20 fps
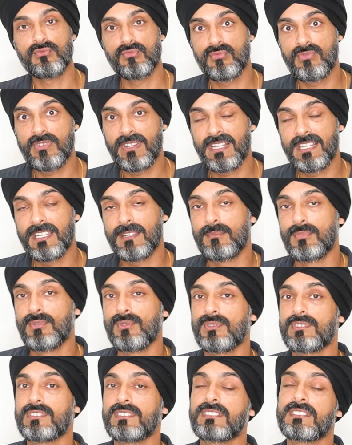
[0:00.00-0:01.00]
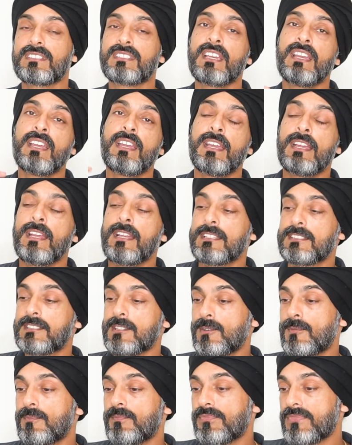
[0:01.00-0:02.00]
really important.
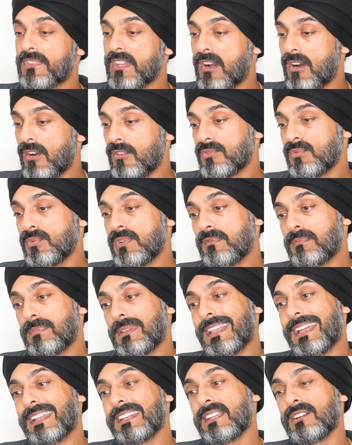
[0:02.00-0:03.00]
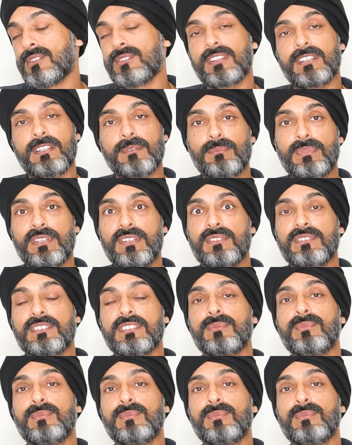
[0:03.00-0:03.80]
So after we've planned it on a computer,